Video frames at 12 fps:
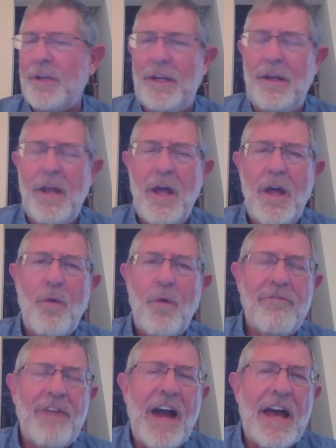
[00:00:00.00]
And
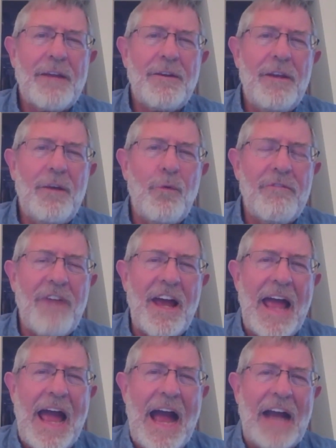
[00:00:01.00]
we've got
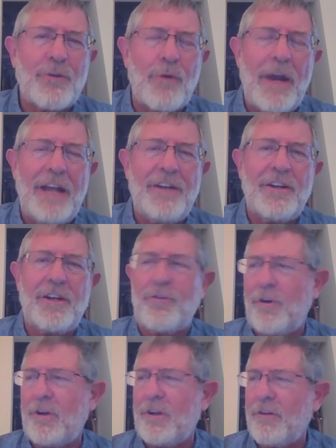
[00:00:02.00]
to act right to
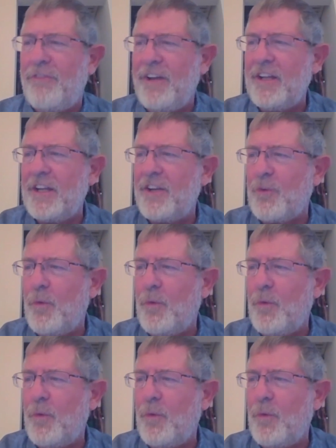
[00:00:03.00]
control our feelings.